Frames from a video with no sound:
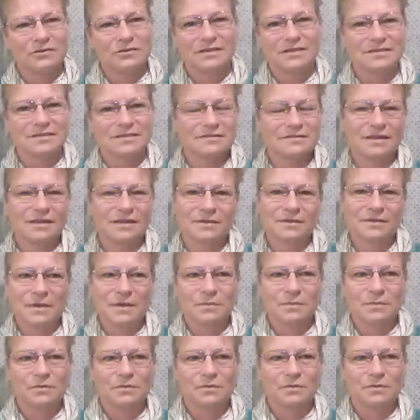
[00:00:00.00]
it's like
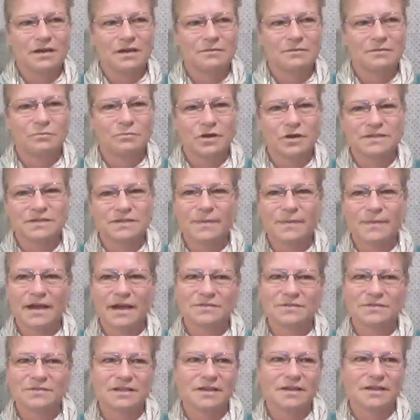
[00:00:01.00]
people that embrace
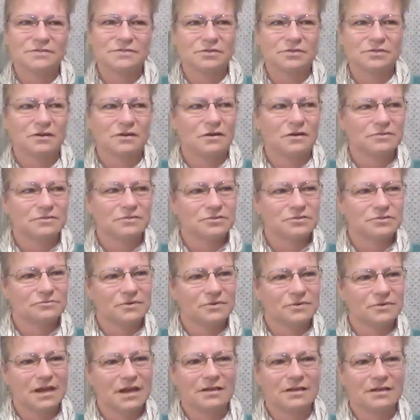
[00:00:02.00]
past lives or alter
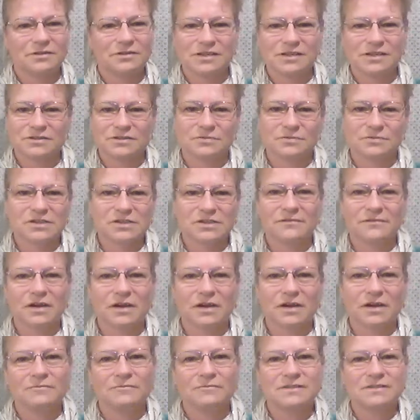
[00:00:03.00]
realities, whichever,
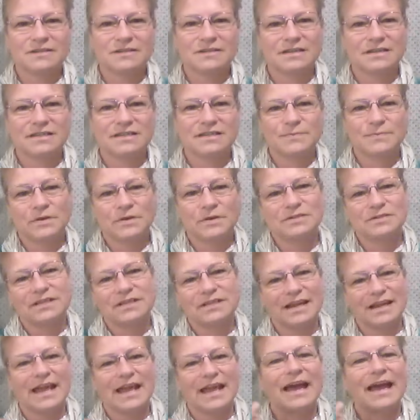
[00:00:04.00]
it was an experience
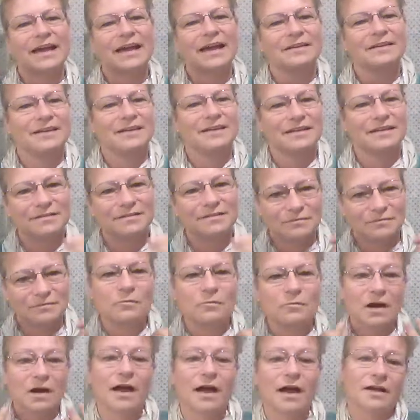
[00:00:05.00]
that I had in
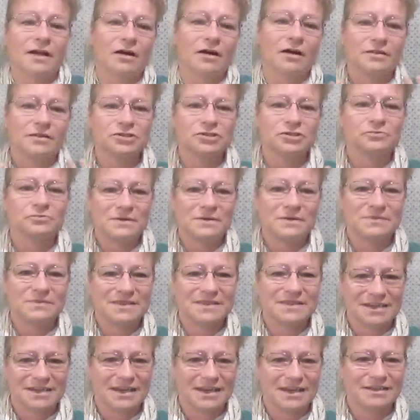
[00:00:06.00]
what I call a dream
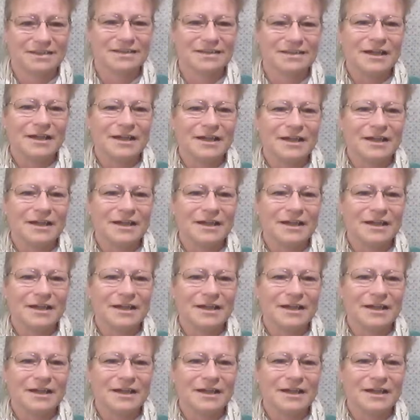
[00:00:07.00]
state.